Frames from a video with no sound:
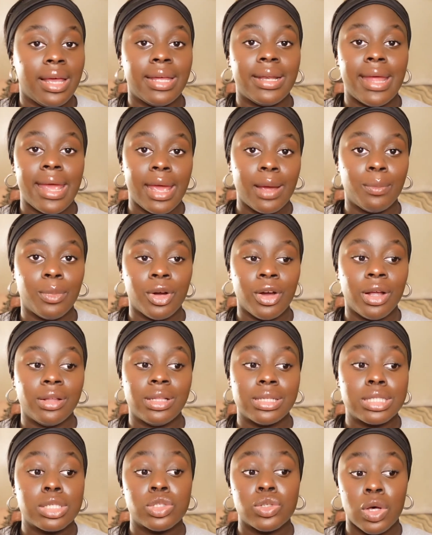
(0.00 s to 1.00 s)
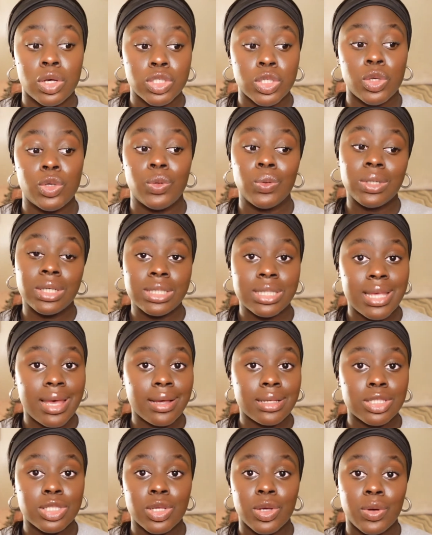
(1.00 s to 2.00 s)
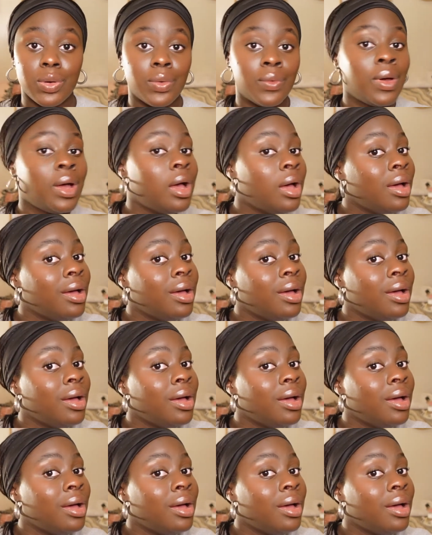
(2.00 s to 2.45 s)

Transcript: and amber and this is also unisex so